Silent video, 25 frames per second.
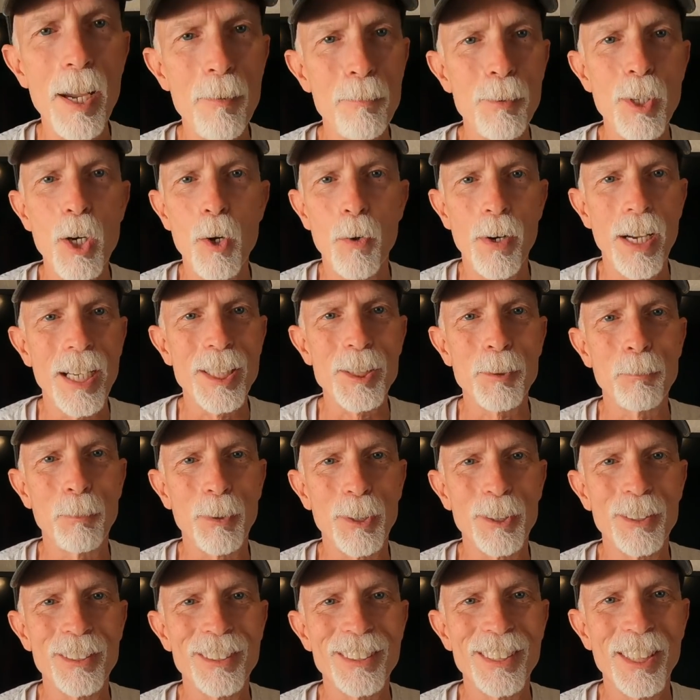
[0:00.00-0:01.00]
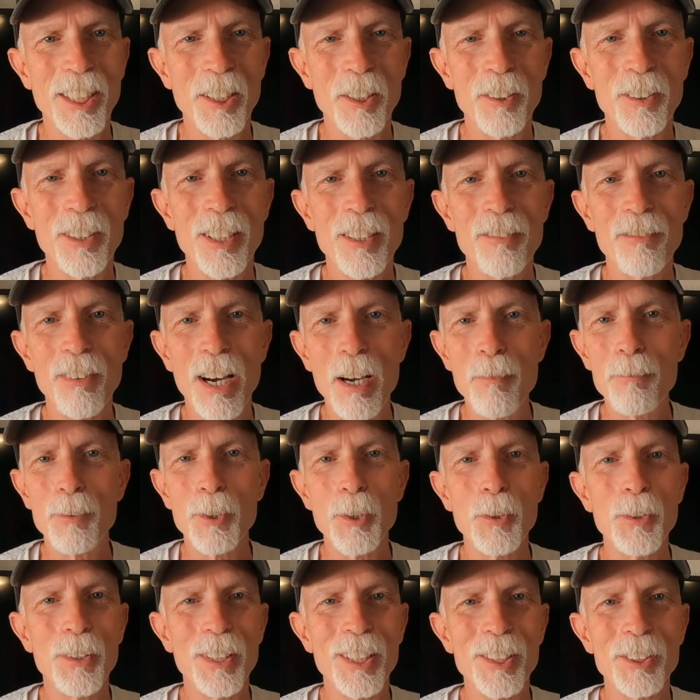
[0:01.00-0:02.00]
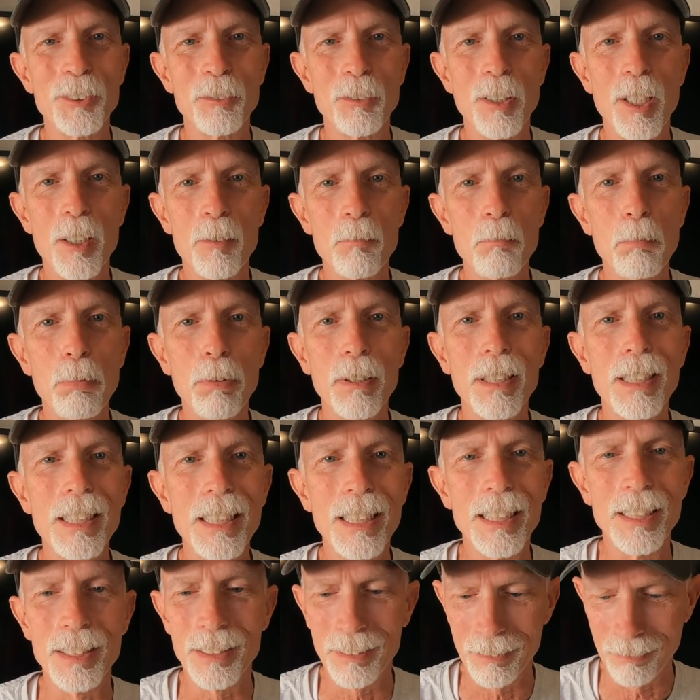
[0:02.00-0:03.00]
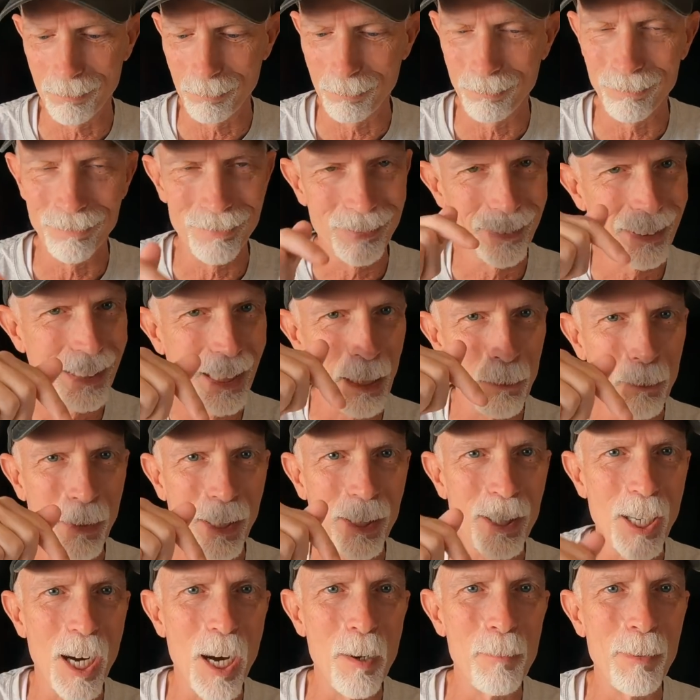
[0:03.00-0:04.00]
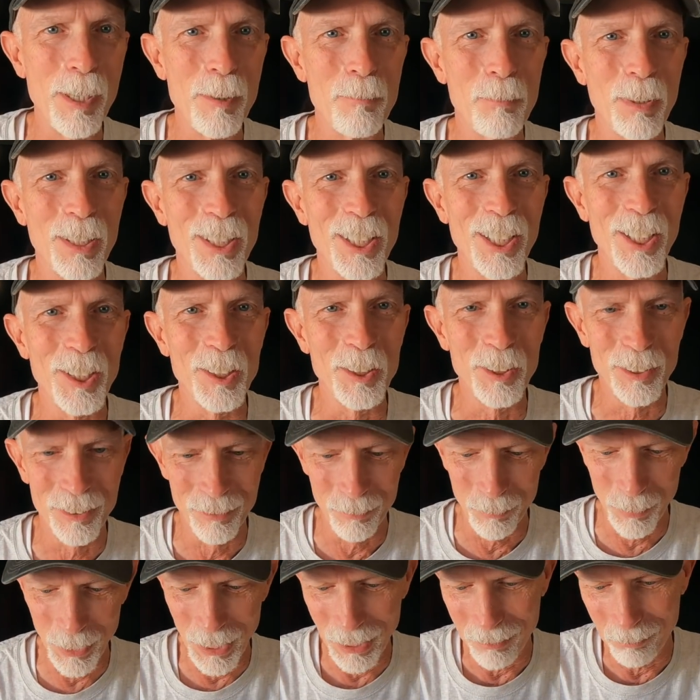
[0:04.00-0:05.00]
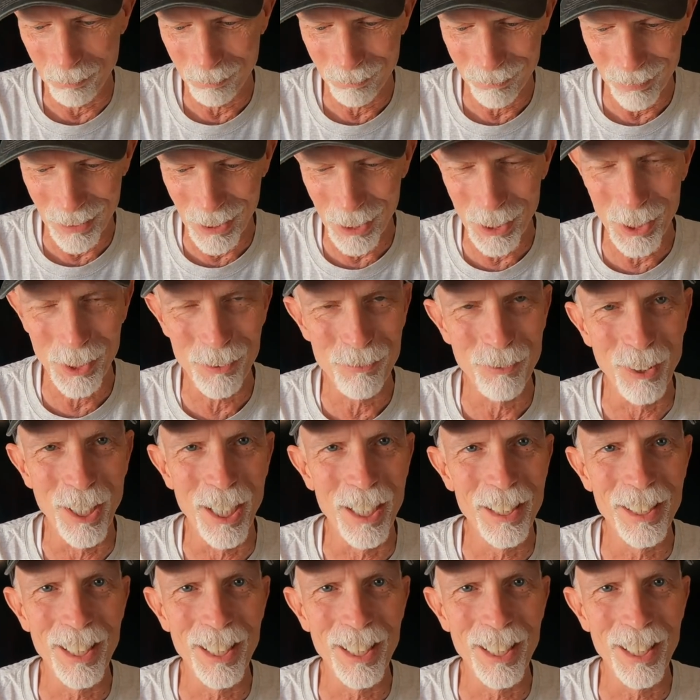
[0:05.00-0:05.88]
am no expert. So if I'm doing this wrong, please give me a comment below. But this is fun.